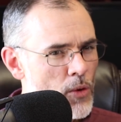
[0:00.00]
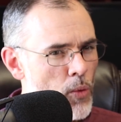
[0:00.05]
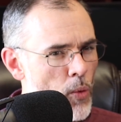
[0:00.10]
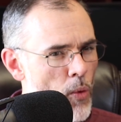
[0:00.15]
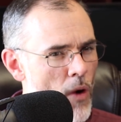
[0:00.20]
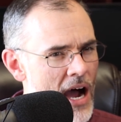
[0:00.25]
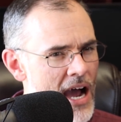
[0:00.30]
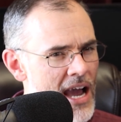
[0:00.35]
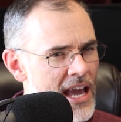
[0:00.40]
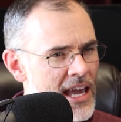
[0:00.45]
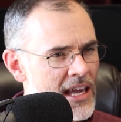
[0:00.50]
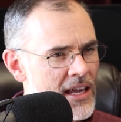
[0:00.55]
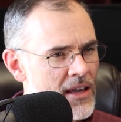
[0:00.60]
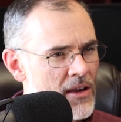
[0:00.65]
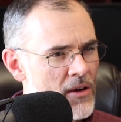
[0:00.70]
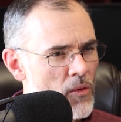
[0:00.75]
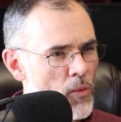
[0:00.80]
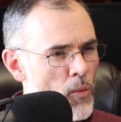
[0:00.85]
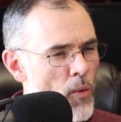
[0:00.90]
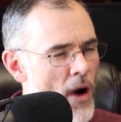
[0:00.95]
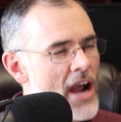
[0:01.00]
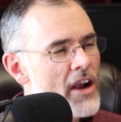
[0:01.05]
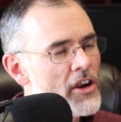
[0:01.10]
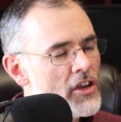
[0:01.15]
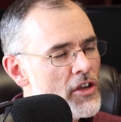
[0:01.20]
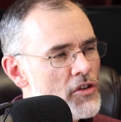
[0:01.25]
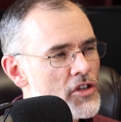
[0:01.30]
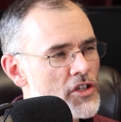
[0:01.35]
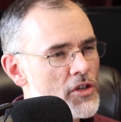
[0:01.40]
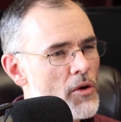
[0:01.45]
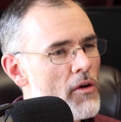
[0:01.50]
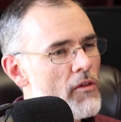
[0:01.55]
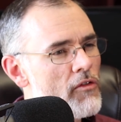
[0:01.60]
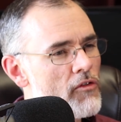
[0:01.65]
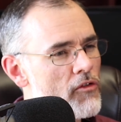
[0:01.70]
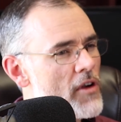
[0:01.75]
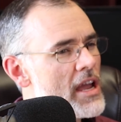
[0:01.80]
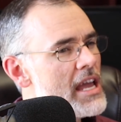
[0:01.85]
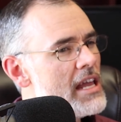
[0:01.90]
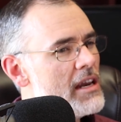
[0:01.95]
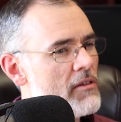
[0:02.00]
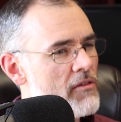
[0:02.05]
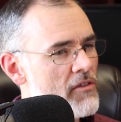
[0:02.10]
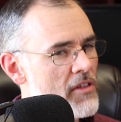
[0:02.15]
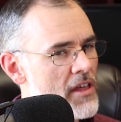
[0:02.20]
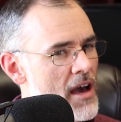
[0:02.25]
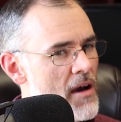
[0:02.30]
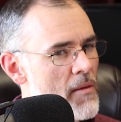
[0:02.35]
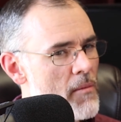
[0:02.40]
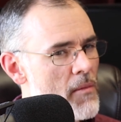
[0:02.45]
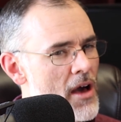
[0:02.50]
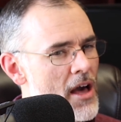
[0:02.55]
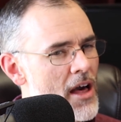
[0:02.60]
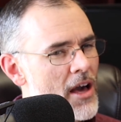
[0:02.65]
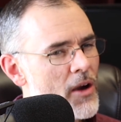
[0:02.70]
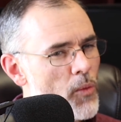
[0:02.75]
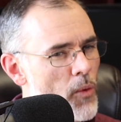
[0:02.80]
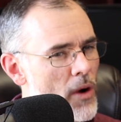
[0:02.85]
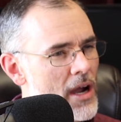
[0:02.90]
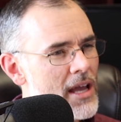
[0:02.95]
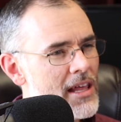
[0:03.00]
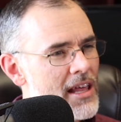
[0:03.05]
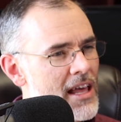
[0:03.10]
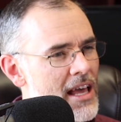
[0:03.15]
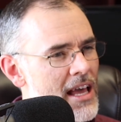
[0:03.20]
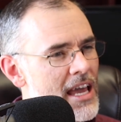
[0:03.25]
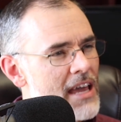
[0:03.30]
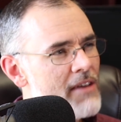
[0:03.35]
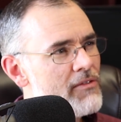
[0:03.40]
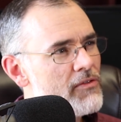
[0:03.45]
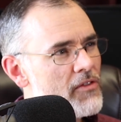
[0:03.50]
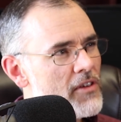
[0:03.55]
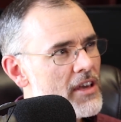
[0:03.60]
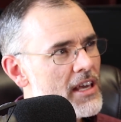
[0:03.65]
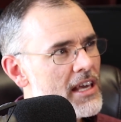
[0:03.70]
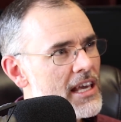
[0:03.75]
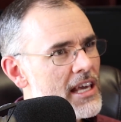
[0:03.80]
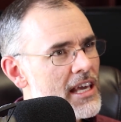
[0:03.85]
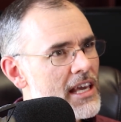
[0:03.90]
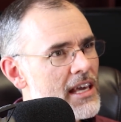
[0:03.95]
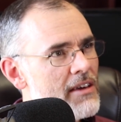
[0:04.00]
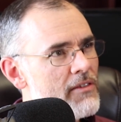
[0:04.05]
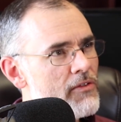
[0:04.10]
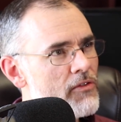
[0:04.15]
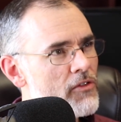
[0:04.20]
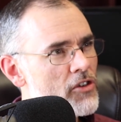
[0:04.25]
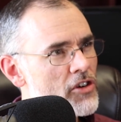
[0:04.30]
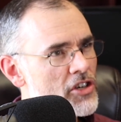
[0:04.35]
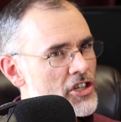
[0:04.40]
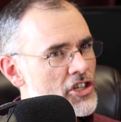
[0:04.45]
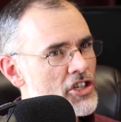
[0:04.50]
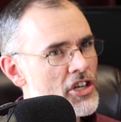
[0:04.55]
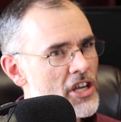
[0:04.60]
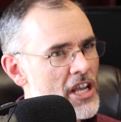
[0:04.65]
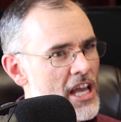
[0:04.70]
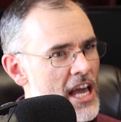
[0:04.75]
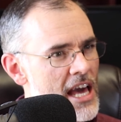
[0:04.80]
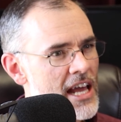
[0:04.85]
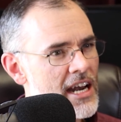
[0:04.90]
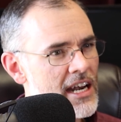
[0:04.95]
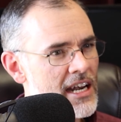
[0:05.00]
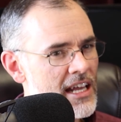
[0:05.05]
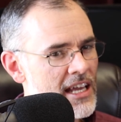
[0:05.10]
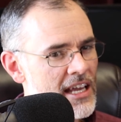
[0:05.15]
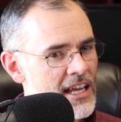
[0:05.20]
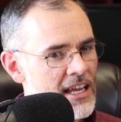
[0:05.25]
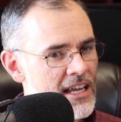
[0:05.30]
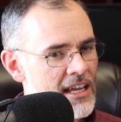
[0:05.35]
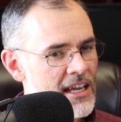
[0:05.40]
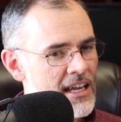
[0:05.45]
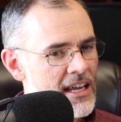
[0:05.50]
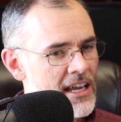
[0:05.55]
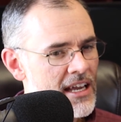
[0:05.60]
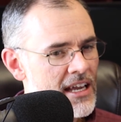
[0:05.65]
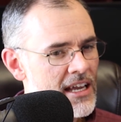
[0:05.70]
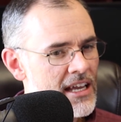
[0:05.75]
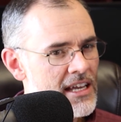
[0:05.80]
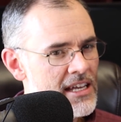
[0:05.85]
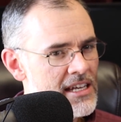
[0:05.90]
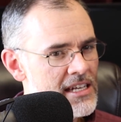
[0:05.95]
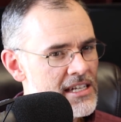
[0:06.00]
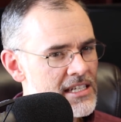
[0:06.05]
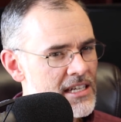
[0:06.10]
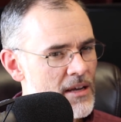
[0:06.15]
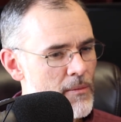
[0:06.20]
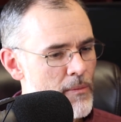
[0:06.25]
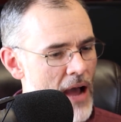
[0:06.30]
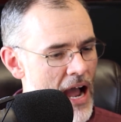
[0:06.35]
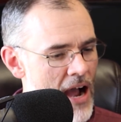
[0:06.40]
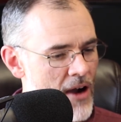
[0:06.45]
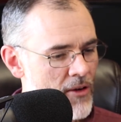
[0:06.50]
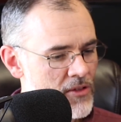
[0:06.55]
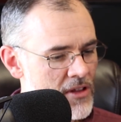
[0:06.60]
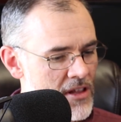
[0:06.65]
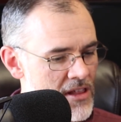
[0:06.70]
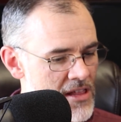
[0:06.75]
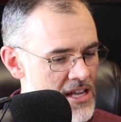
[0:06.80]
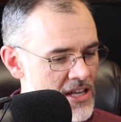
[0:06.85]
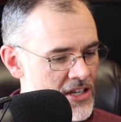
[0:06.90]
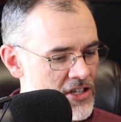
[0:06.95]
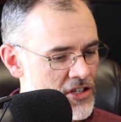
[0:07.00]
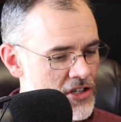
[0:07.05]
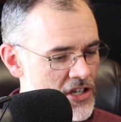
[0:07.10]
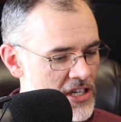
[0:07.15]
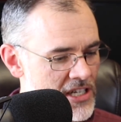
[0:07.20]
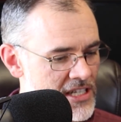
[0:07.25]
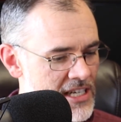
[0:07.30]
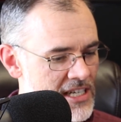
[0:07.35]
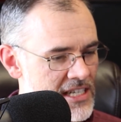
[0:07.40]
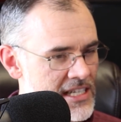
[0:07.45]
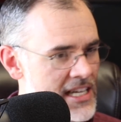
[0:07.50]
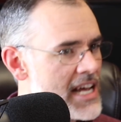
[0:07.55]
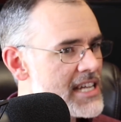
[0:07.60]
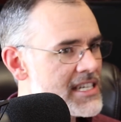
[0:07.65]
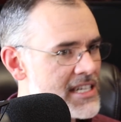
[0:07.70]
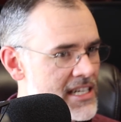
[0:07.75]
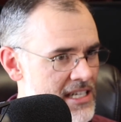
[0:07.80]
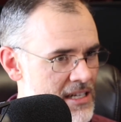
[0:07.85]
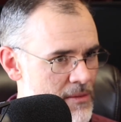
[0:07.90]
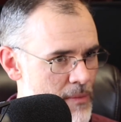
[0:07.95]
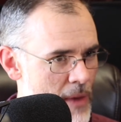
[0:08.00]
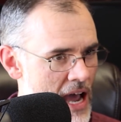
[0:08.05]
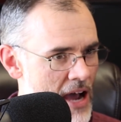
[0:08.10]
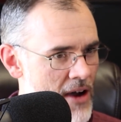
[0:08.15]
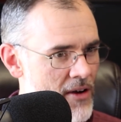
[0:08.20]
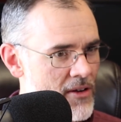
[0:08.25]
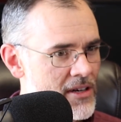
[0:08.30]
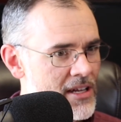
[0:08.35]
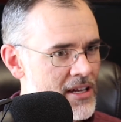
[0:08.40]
Like, why are you so afraid of them? Like, what if Christianity is about the things Jesus says it's about?